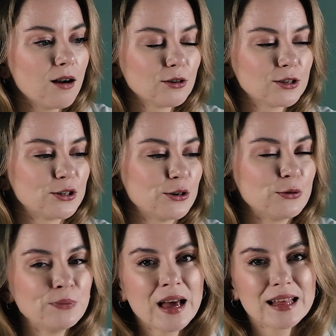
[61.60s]

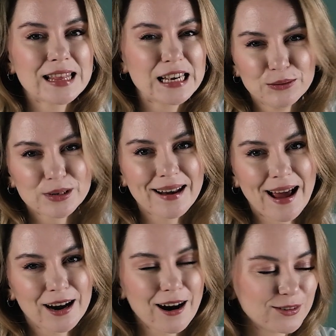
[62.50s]
also the
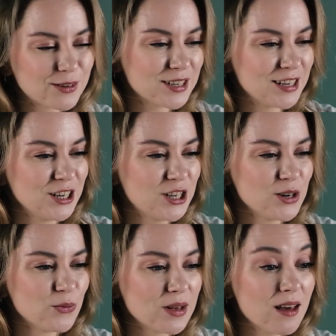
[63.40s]
human-like
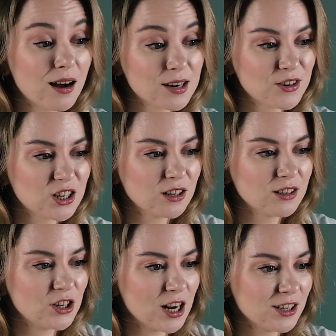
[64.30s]
conversation with artificial
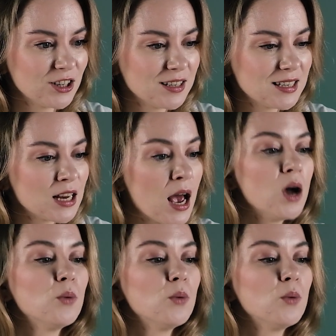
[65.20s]
intelligence,